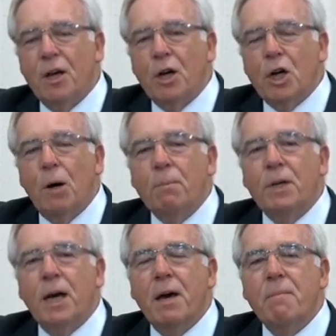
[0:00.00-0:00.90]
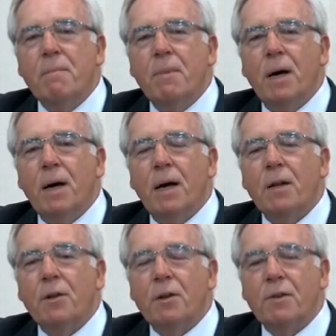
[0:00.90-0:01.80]
Come to him
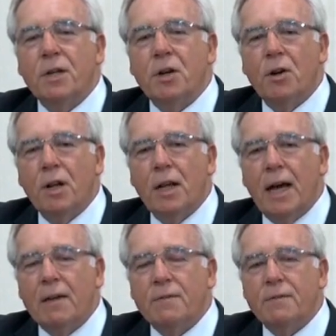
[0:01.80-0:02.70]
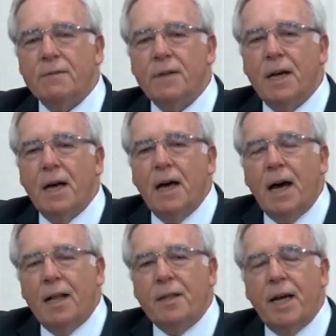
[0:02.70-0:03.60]
and you'll have eternal life.
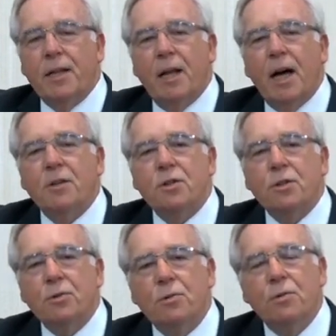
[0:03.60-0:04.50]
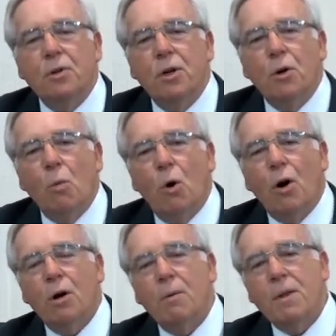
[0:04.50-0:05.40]
And then as you
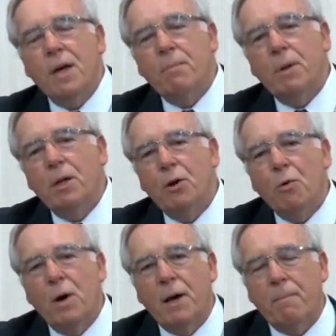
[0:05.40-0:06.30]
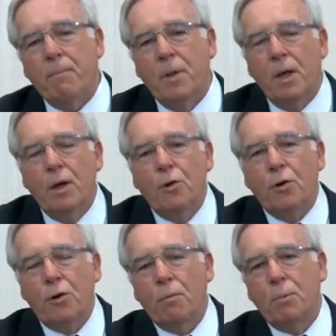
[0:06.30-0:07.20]
walk with him and know him, you
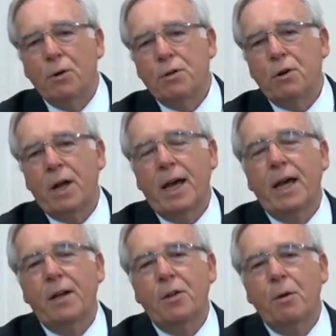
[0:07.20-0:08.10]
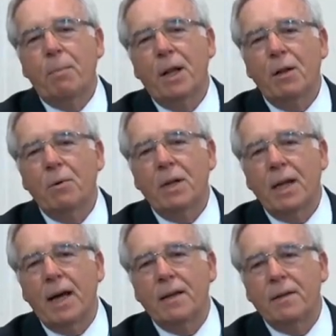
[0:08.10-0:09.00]
can put your head on the pillow at
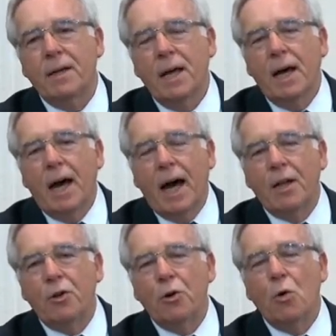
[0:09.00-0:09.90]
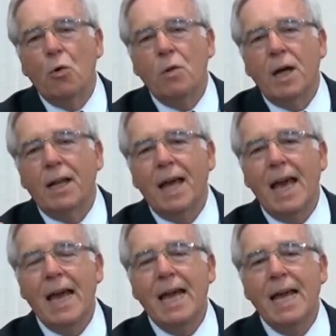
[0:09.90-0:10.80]
night and know that
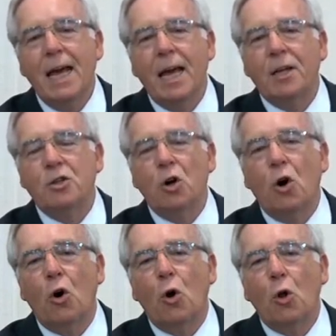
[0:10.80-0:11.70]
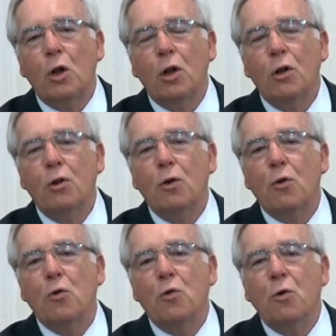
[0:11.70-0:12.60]
he is all
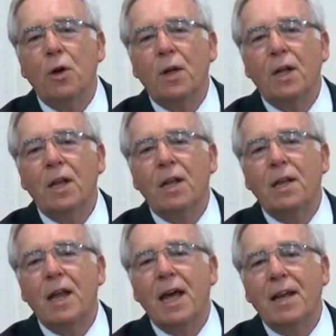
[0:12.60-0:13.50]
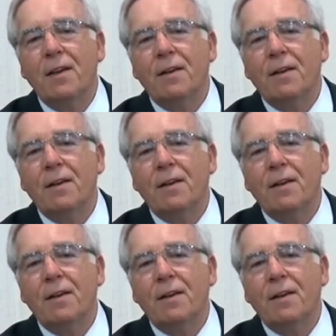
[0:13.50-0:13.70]
you need.